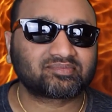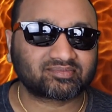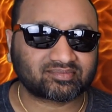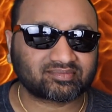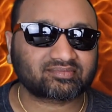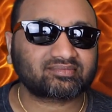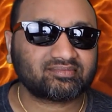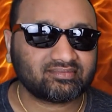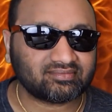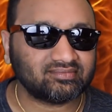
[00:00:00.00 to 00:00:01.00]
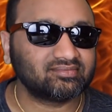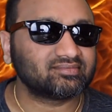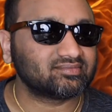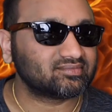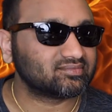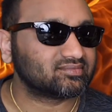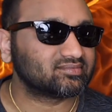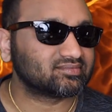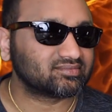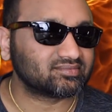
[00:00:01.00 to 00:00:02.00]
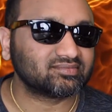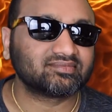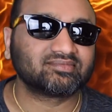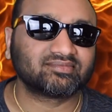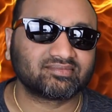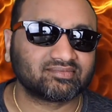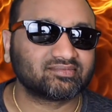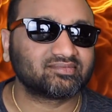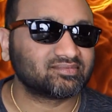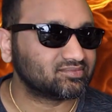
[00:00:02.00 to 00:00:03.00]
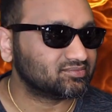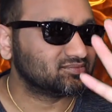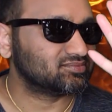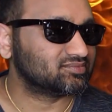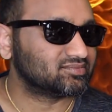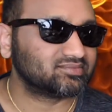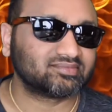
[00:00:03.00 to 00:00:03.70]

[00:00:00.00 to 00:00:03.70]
(silent)